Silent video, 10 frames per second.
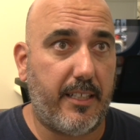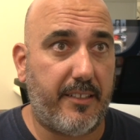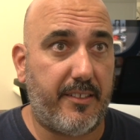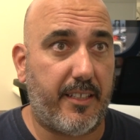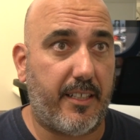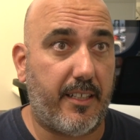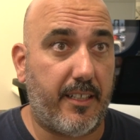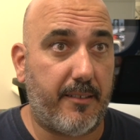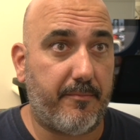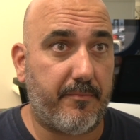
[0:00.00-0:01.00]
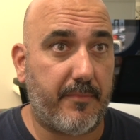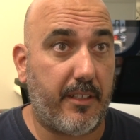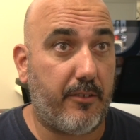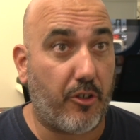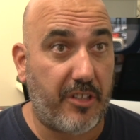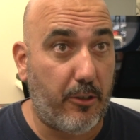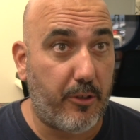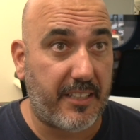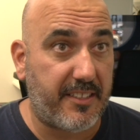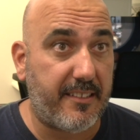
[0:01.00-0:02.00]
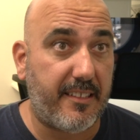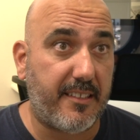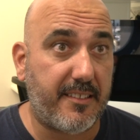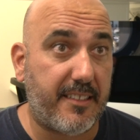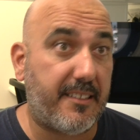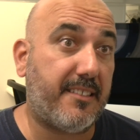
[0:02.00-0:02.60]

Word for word: It's uh, um, Noctiluca scintillans is